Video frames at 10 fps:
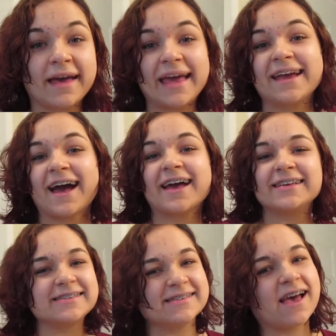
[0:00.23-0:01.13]
Hey
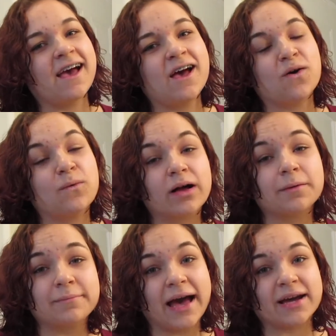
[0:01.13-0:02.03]
guys,
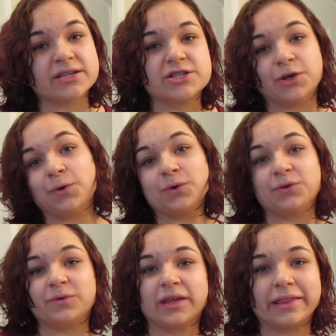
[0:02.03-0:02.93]
welcome back to
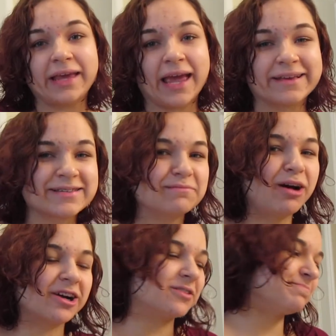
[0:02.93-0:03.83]
Uniquely
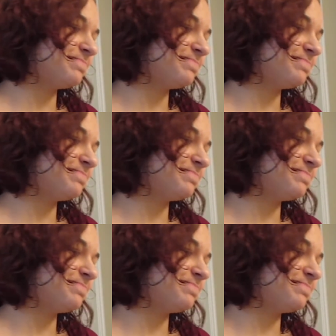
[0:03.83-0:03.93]
ASMR.